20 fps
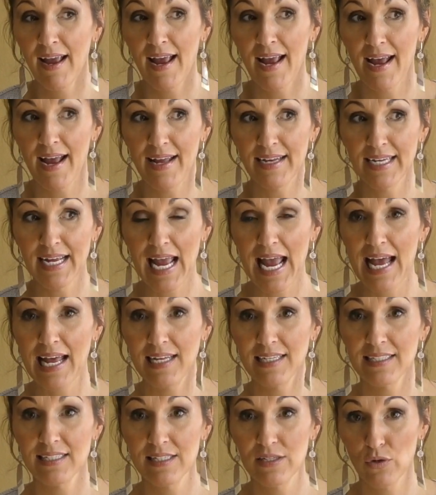and it
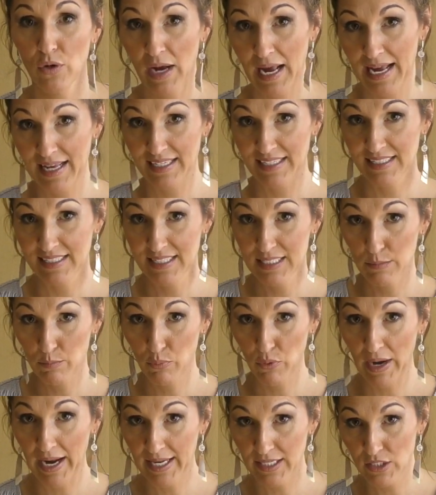had still had its
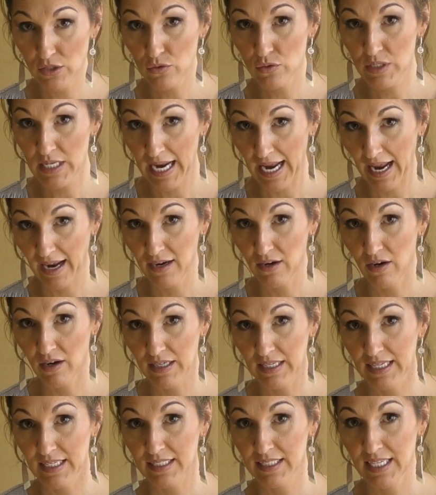brand new tag
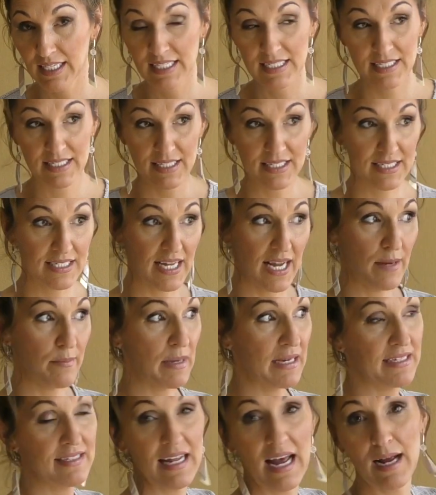on it and it's the same
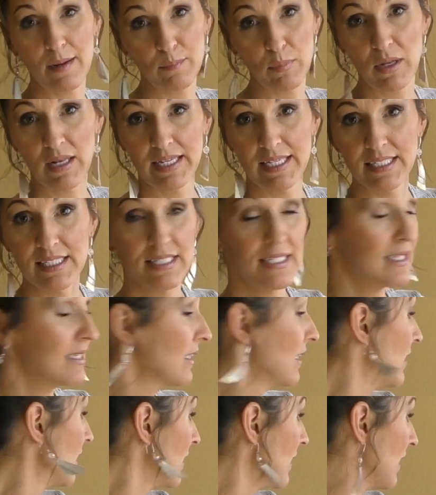exact place
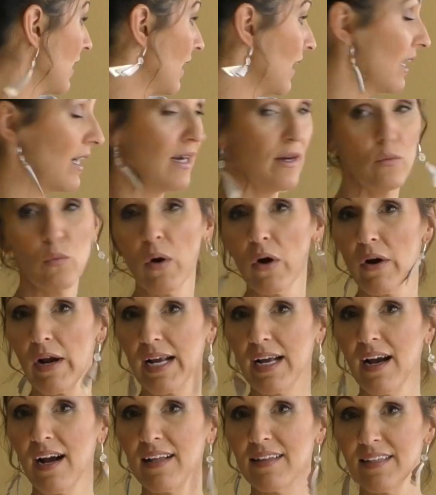uh, where I
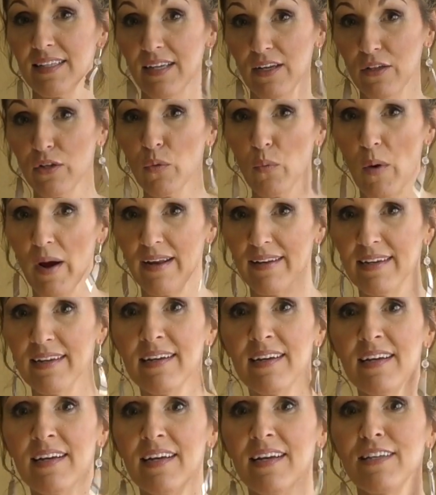got the other one.
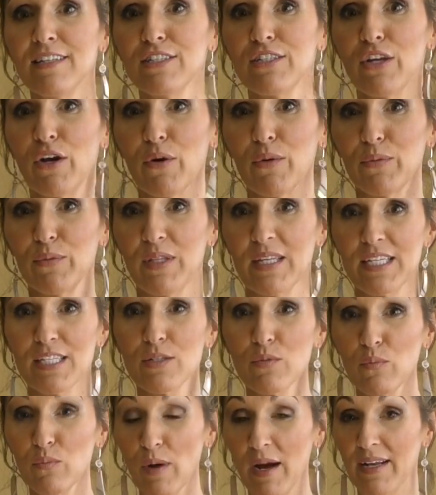So
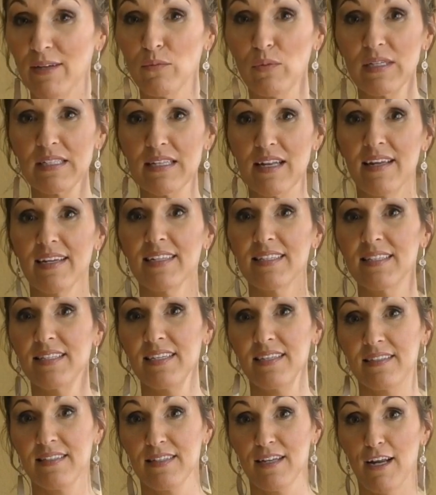this one was like
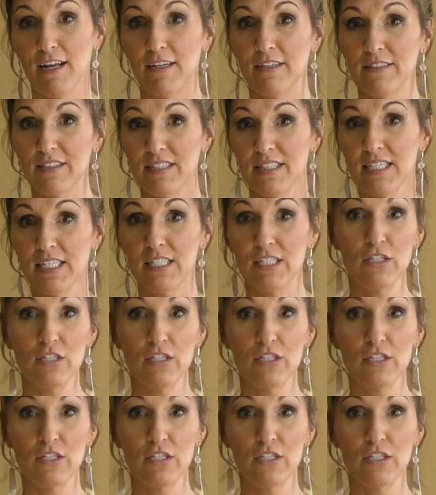$6, this